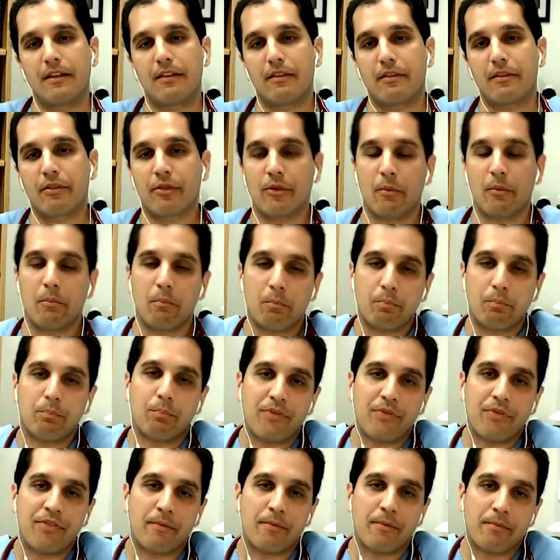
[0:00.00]

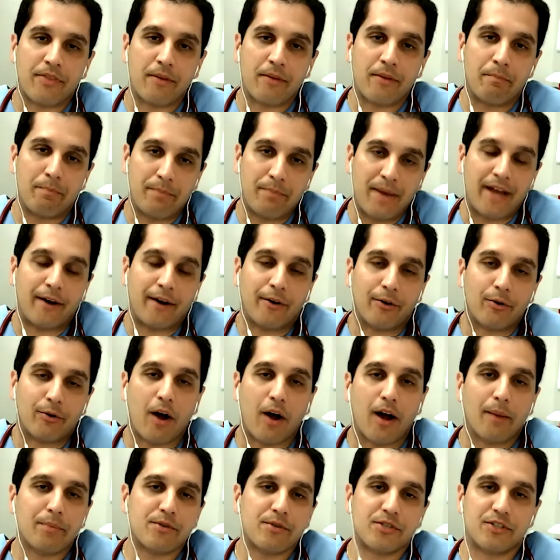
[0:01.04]
the better
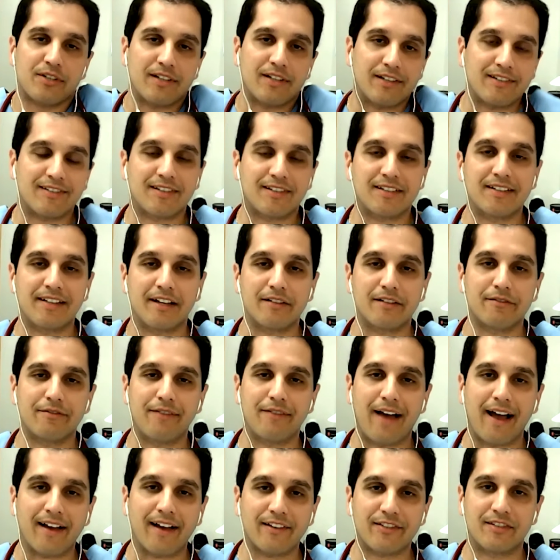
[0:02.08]
option is to get
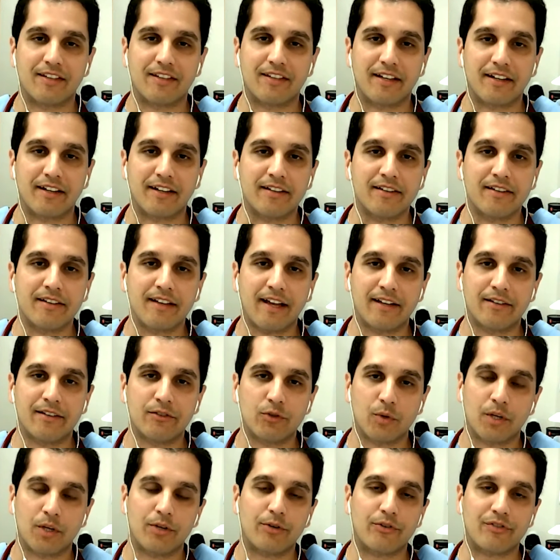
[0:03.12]
vaccinated and
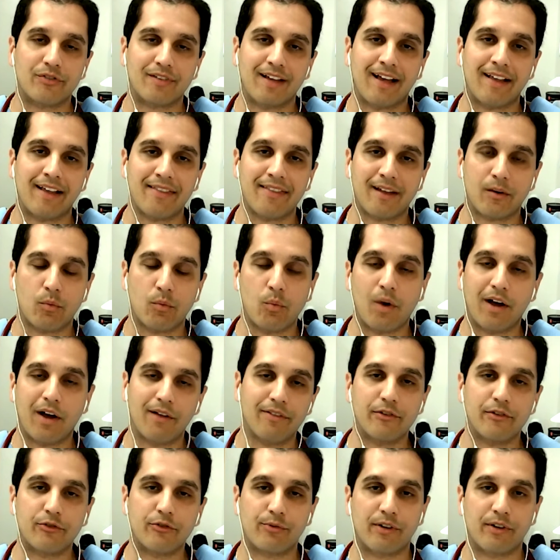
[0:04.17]
to understand that while
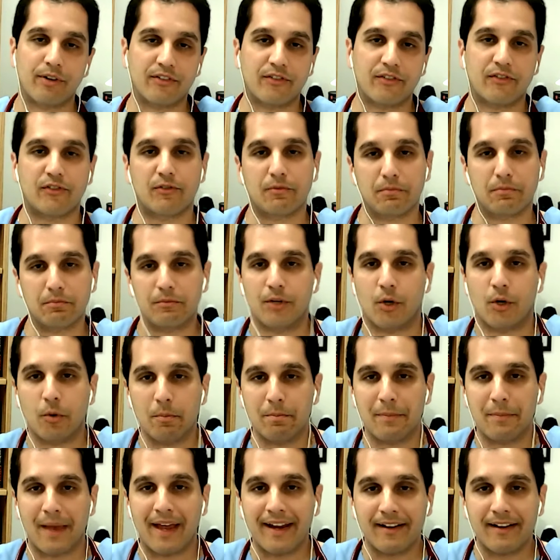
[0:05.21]
these risks, you know,
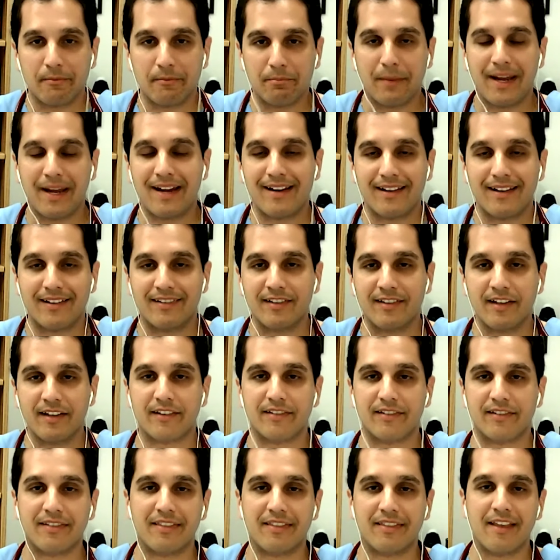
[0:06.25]
might
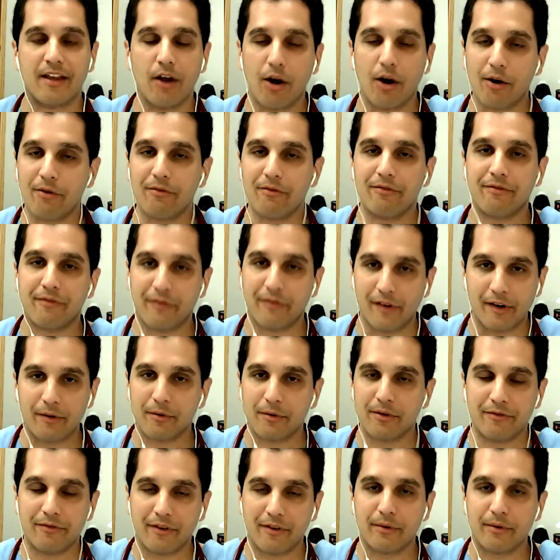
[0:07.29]
exist, they are
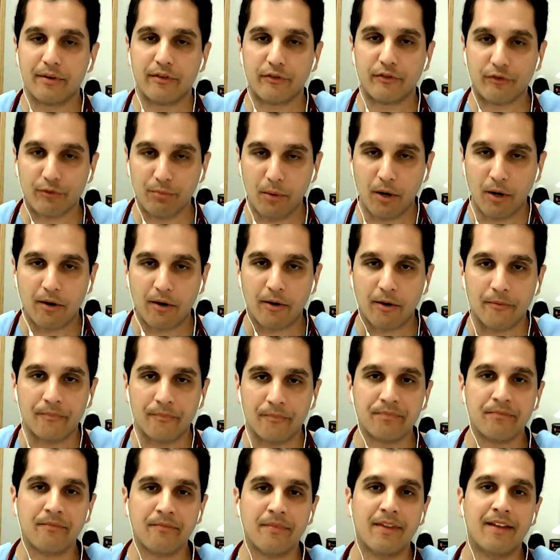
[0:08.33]
very, very small.
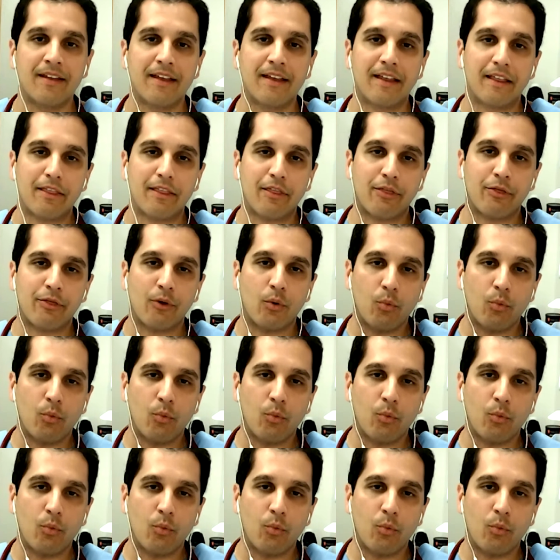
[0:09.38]
The